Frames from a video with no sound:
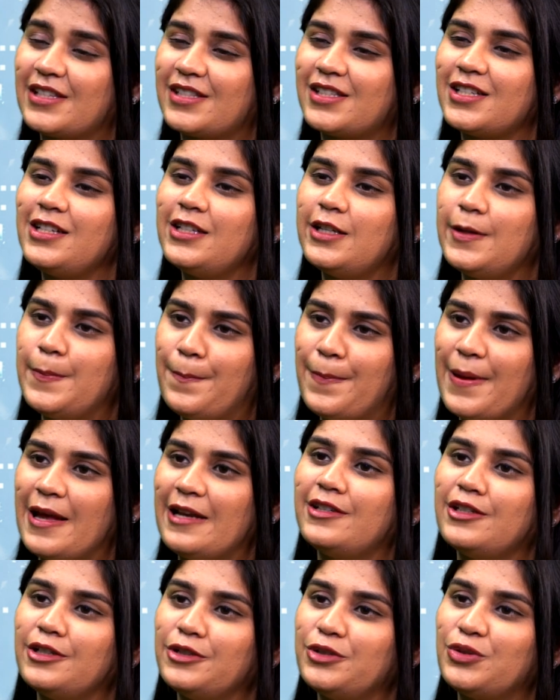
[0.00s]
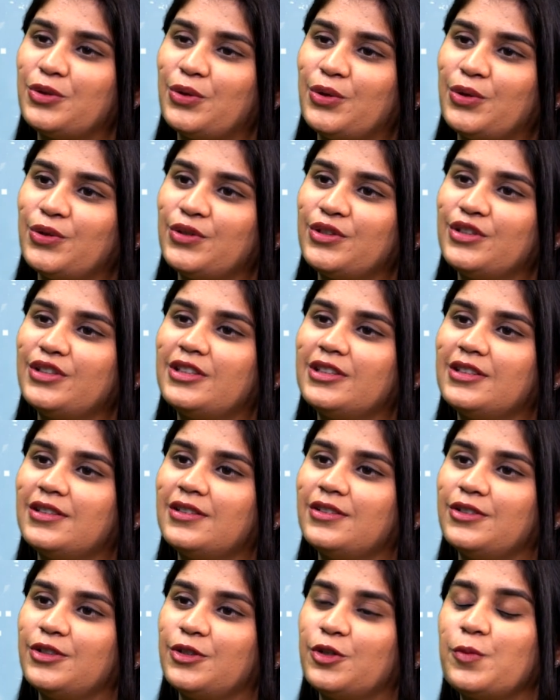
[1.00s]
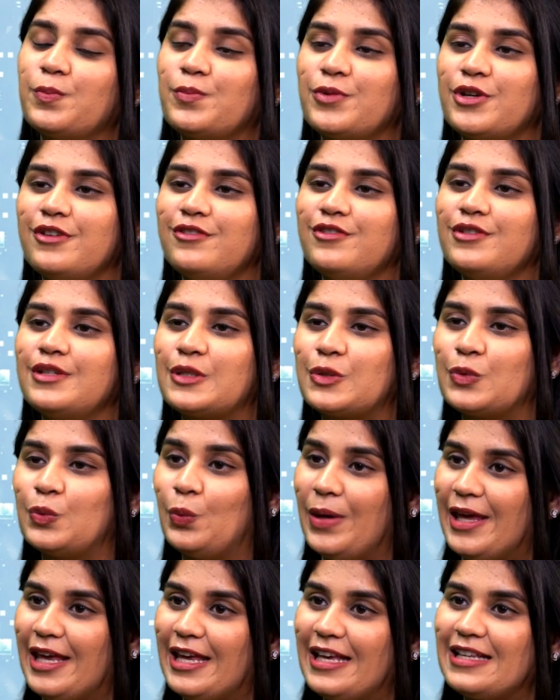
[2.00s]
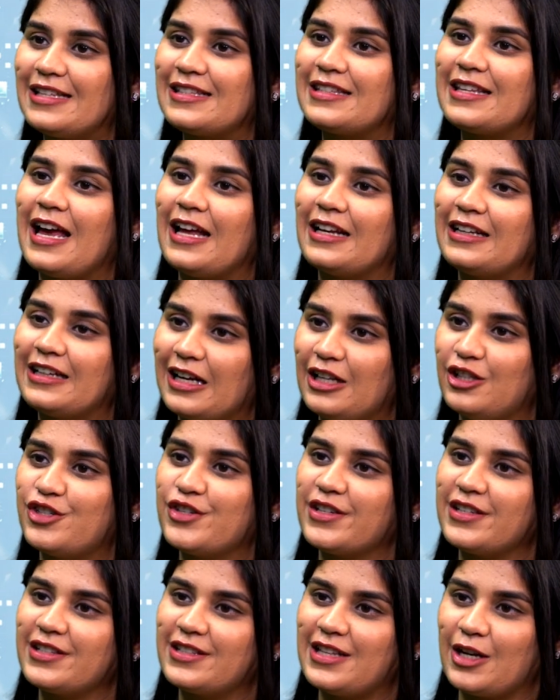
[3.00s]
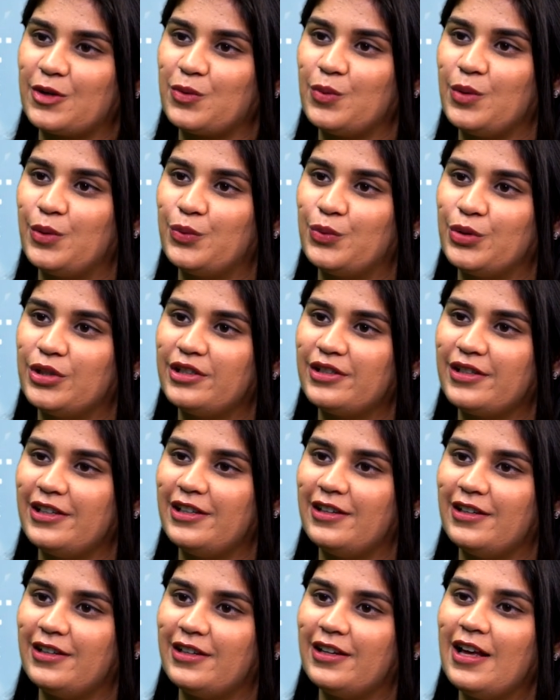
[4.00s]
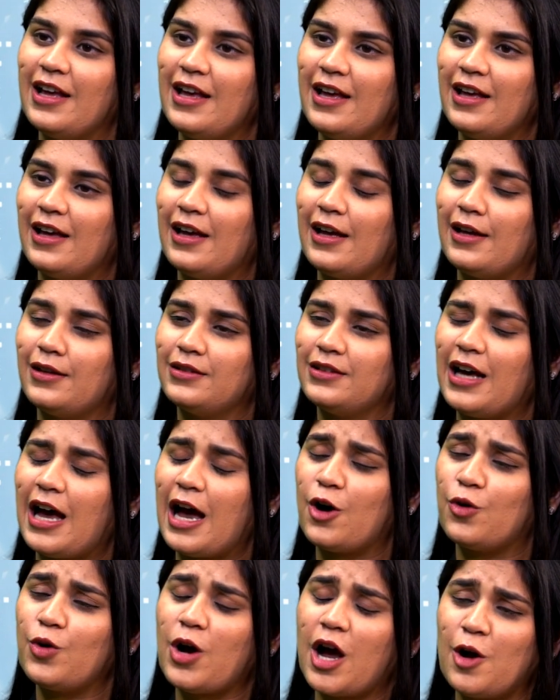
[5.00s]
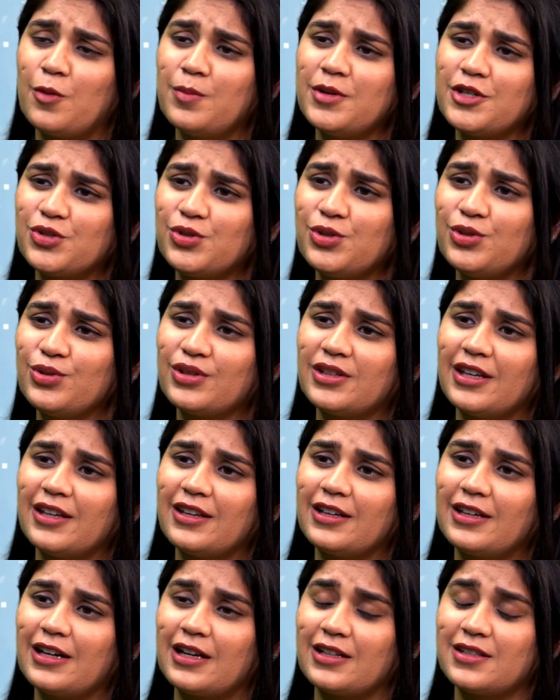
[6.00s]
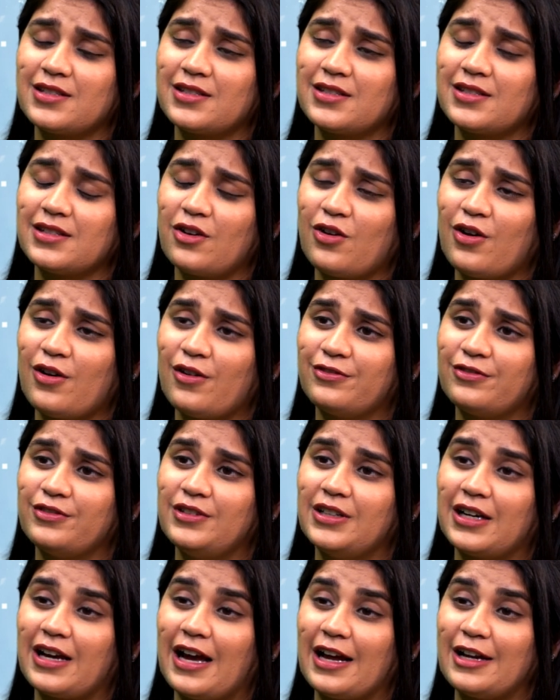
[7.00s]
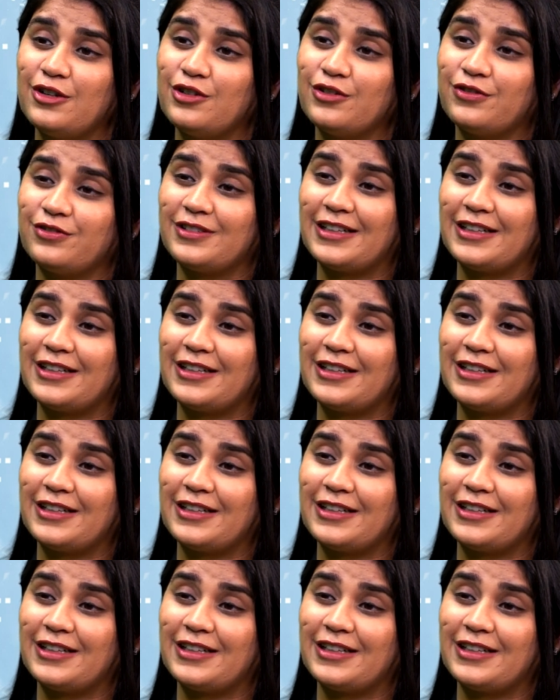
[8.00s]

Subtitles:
still dependent on the previous ways and cultures that we were in. And how much do you think cuts off the kind of